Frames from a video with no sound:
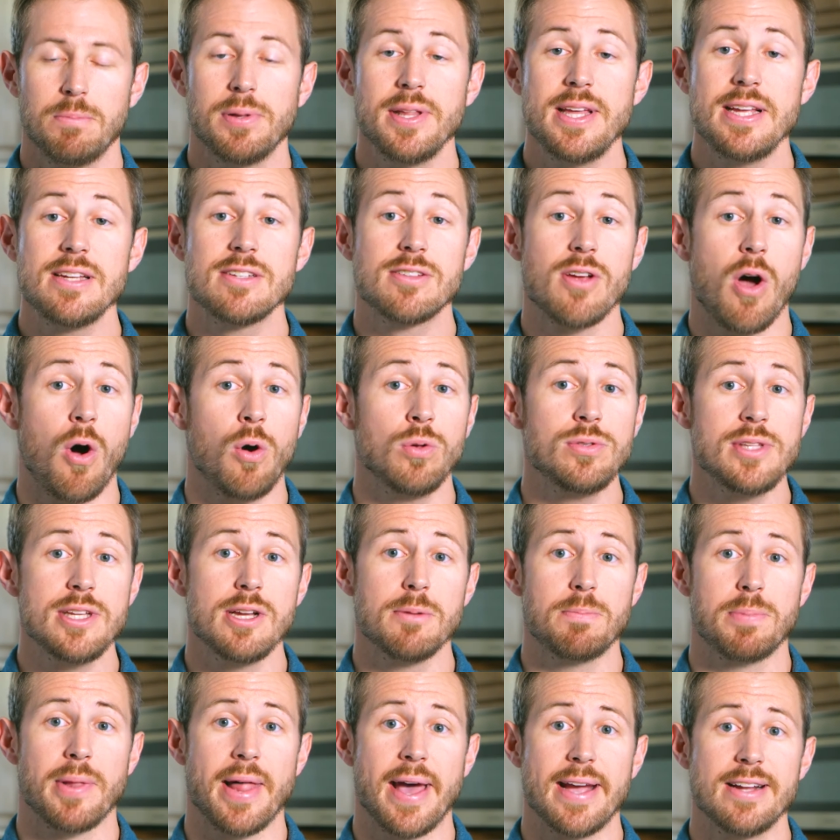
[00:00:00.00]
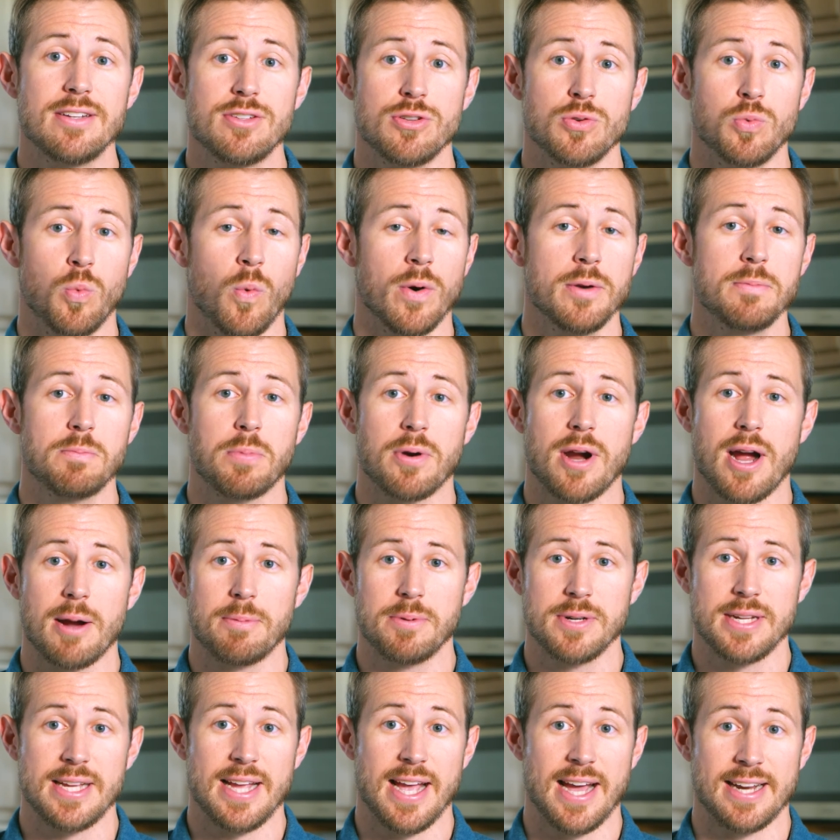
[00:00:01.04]
Please only apply to one
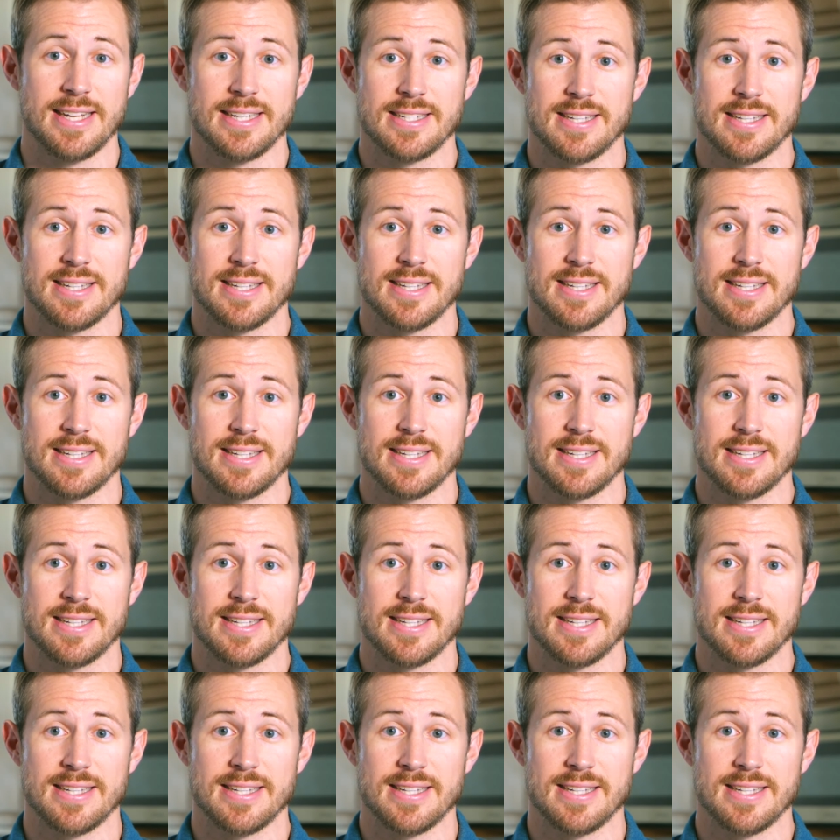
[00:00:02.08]
property at a